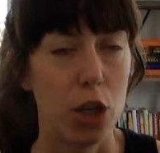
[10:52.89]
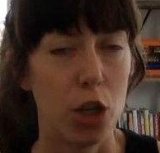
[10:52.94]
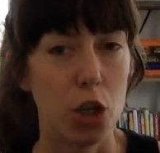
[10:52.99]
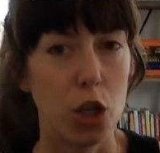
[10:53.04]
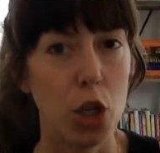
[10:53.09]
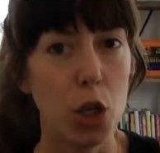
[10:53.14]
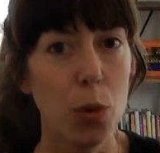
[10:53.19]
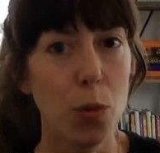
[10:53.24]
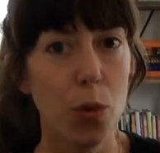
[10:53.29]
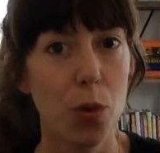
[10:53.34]

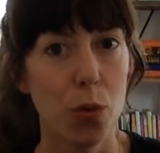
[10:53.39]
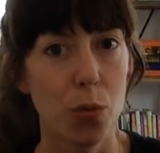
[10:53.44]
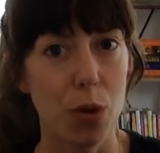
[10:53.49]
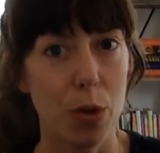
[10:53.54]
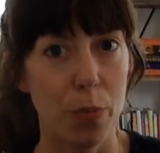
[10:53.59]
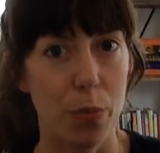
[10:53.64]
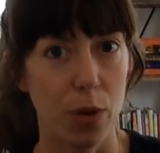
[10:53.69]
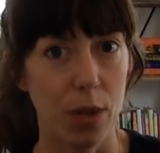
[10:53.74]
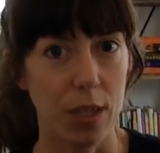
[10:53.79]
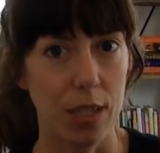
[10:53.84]
2 or
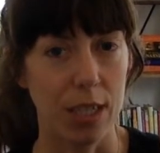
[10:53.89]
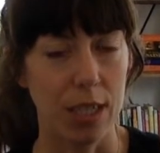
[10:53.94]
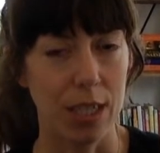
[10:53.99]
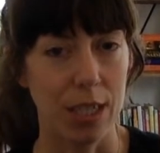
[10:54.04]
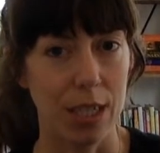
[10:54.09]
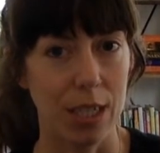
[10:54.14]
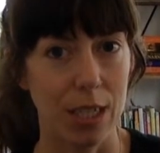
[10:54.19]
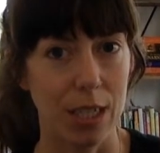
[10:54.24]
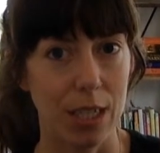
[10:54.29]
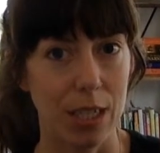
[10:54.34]
3 books in a
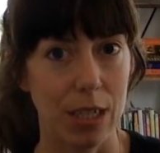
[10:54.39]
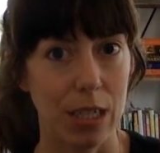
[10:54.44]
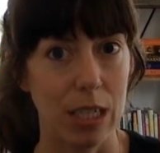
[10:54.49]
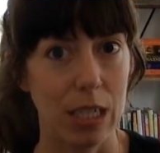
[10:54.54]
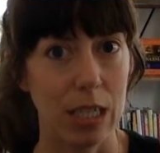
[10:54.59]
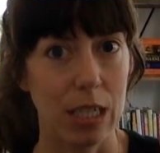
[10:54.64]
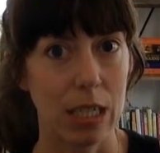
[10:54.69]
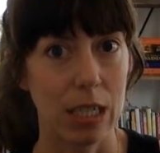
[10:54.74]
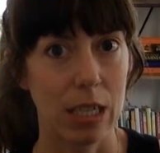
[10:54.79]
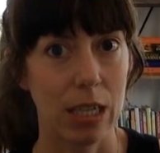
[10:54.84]

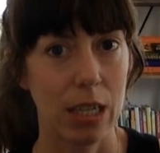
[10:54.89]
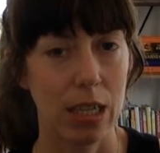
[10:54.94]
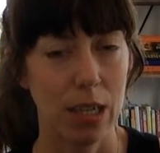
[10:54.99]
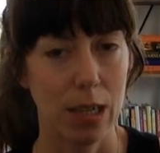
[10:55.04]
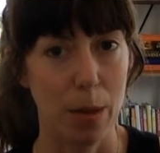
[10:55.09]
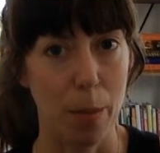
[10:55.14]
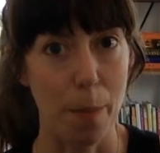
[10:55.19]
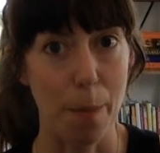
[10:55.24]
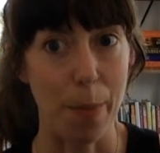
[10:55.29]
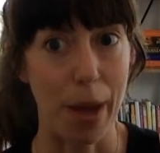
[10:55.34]
series
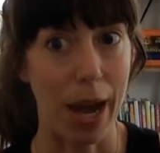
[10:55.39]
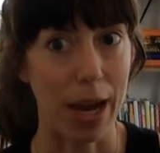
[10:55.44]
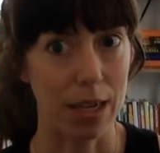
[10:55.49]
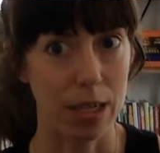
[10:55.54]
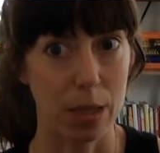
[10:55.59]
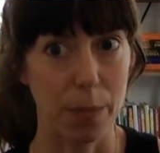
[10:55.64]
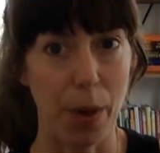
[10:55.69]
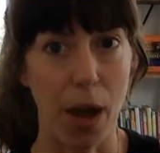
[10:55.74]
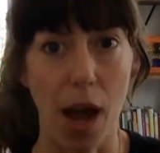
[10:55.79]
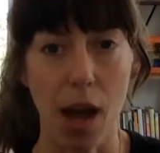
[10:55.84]
back
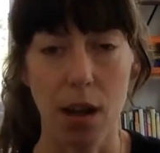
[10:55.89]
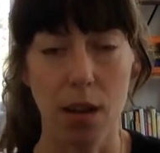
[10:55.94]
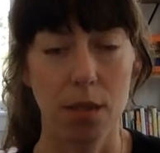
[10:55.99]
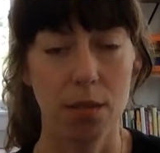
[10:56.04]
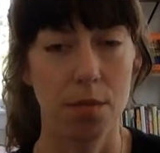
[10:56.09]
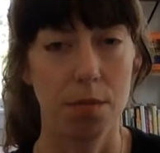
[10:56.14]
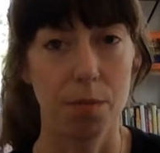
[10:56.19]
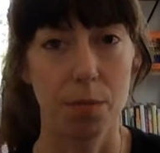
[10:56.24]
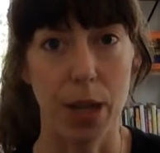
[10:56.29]
to back,